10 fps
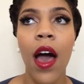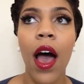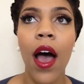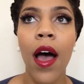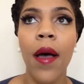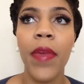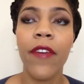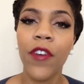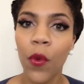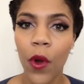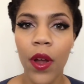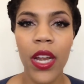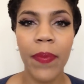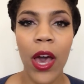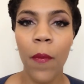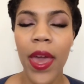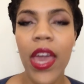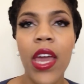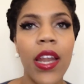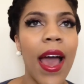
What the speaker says: If you're worried about pain,